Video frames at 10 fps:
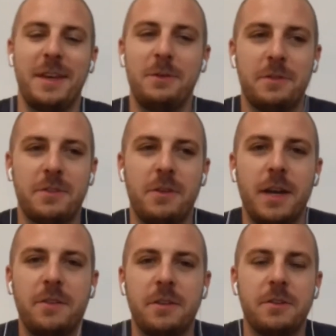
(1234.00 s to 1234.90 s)
It was
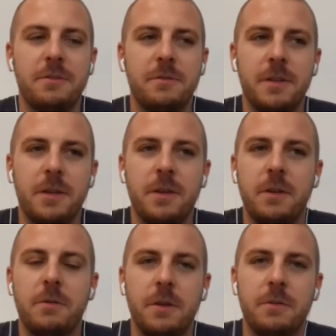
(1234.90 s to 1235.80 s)
crazy, dude.
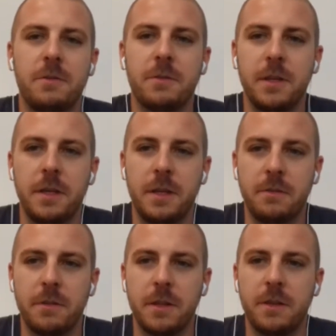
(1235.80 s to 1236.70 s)
It was really,
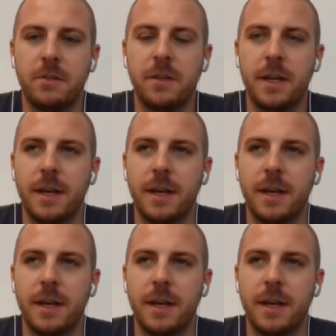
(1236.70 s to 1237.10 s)
really insane.